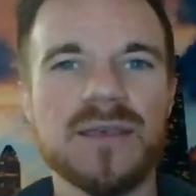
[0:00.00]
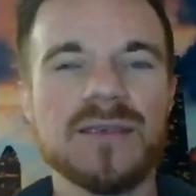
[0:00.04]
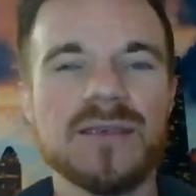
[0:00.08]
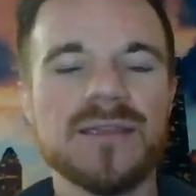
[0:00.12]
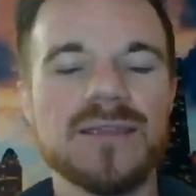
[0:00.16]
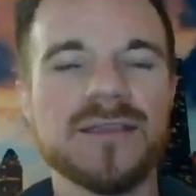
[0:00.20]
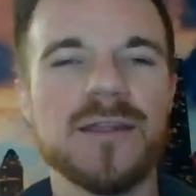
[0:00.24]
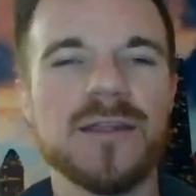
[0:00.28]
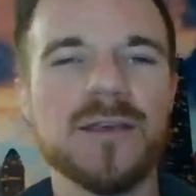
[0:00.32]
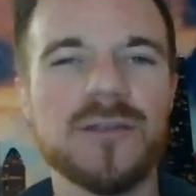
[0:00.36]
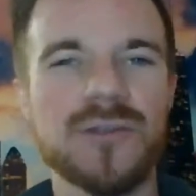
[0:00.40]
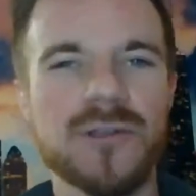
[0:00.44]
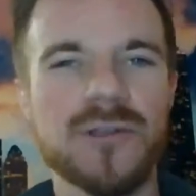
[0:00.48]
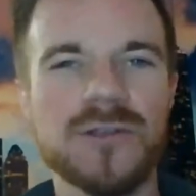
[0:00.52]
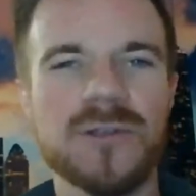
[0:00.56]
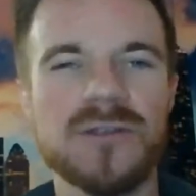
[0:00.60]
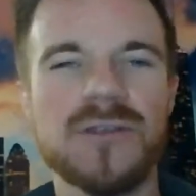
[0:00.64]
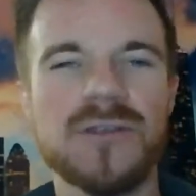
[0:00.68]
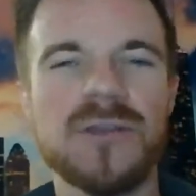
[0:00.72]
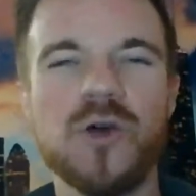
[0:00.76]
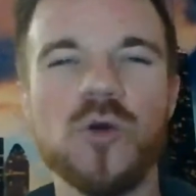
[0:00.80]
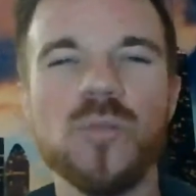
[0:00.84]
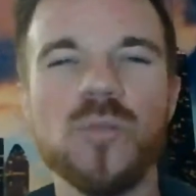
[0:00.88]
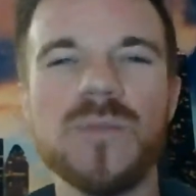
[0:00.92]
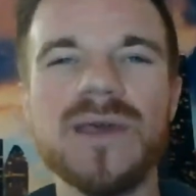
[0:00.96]
There's
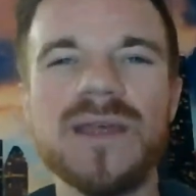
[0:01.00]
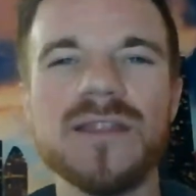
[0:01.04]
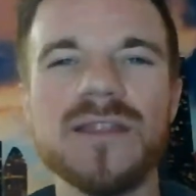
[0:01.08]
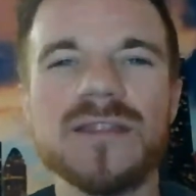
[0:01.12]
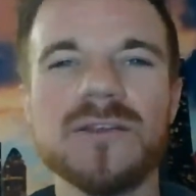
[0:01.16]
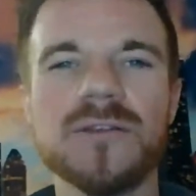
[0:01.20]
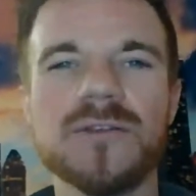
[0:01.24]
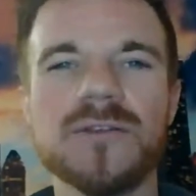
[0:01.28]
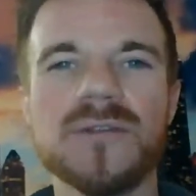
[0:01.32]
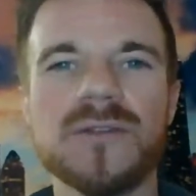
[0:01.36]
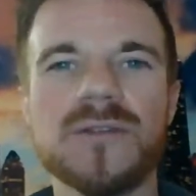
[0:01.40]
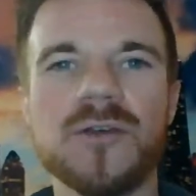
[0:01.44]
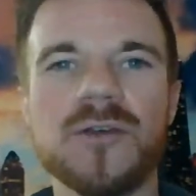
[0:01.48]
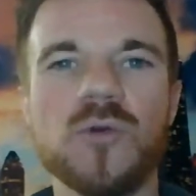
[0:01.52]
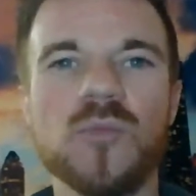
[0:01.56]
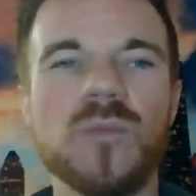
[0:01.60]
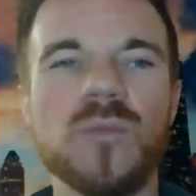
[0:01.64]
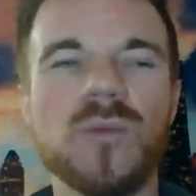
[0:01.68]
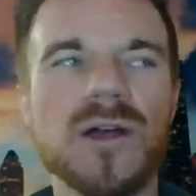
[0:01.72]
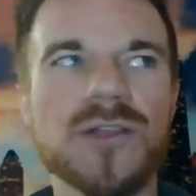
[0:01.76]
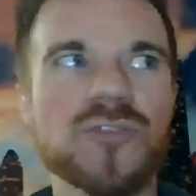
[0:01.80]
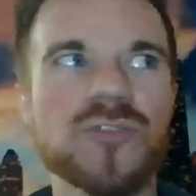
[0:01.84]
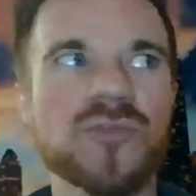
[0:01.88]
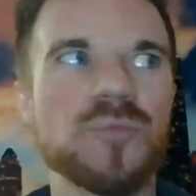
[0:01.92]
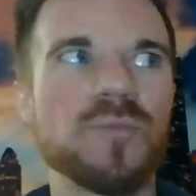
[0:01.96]
so
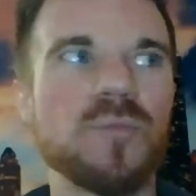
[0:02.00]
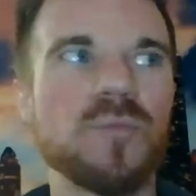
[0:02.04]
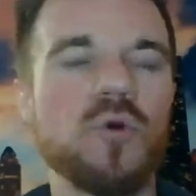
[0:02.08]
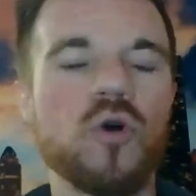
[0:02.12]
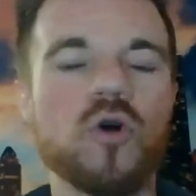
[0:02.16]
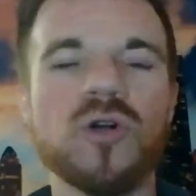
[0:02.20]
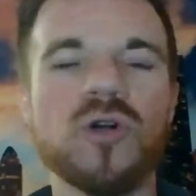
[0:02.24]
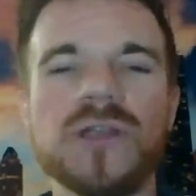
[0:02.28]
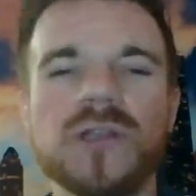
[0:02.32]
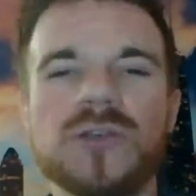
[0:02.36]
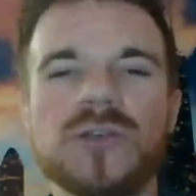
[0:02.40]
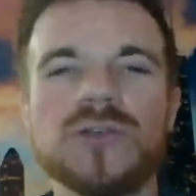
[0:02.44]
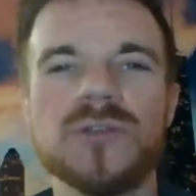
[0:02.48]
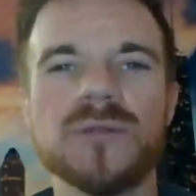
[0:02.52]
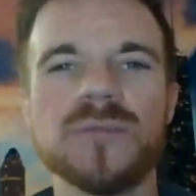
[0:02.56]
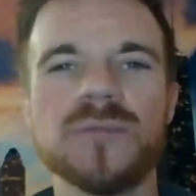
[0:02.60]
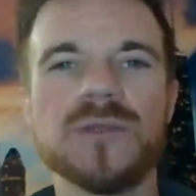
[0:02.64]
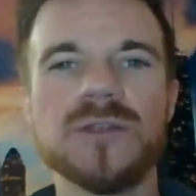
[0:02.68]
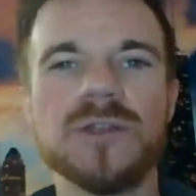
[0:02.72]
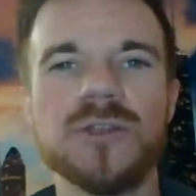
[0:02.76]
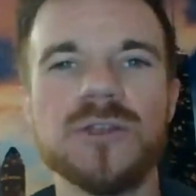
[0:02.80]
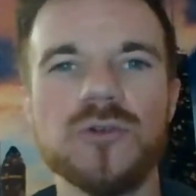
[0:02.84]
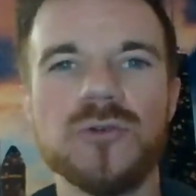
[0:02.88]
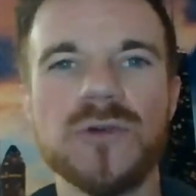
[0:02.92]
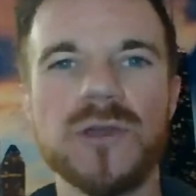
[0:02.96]
much more you can be
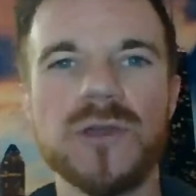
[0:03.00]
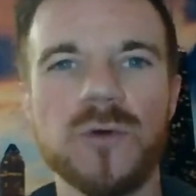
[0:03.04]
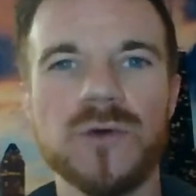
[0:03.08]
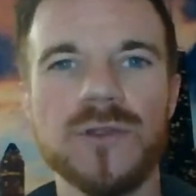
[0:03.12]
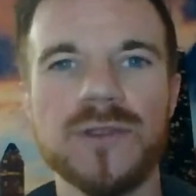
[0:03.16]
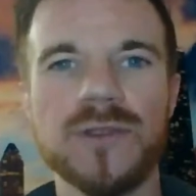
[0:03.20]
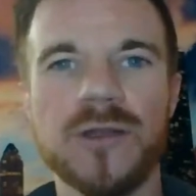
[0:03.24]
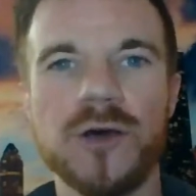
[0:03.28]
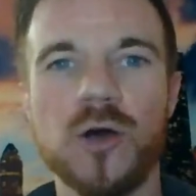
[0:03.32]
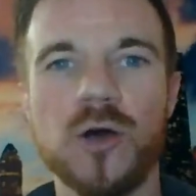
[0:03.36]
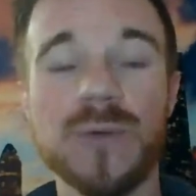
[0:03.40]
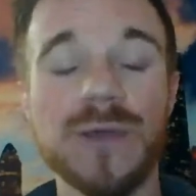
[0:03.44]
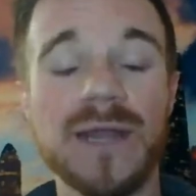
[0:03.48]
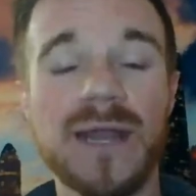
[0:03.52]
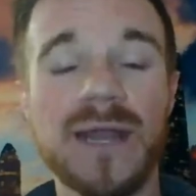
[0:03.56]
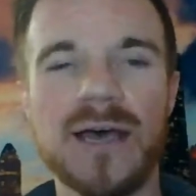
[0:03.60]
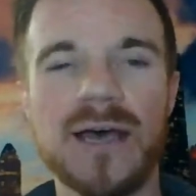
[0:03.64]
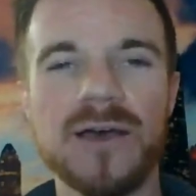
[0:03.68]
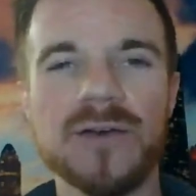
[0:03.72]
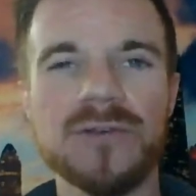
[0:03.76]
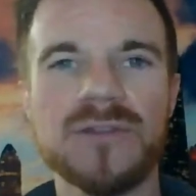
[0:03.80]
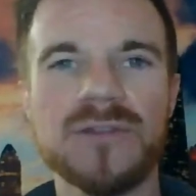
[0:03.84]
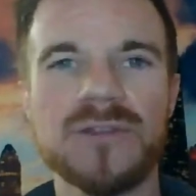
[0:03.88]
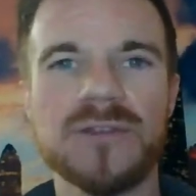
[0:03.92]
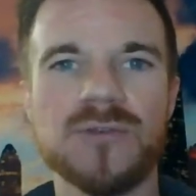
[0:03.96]
doing with an open
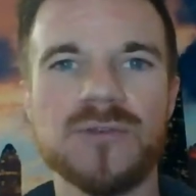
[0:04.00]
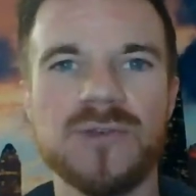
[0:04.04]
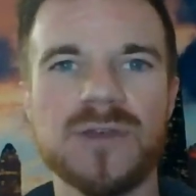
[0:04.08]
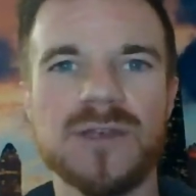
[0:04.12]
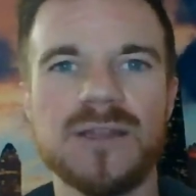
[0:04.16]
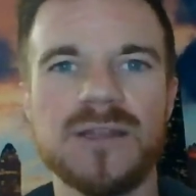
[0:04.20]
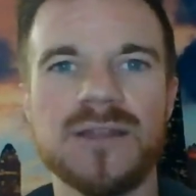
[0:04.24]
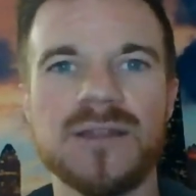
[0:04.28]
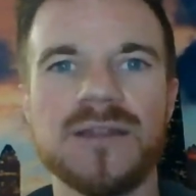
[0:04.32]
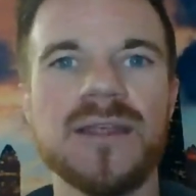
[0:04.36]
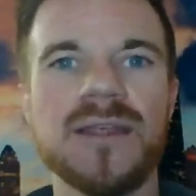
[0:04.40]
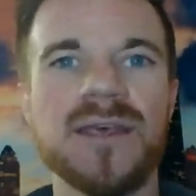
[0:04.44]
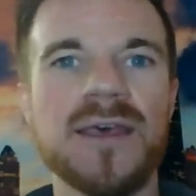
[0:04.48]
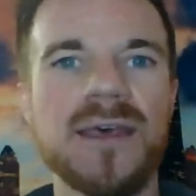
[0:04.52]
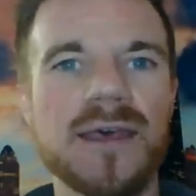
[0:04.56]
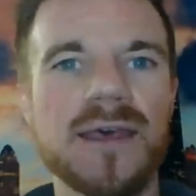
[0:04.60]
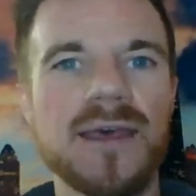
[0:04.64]
house. You can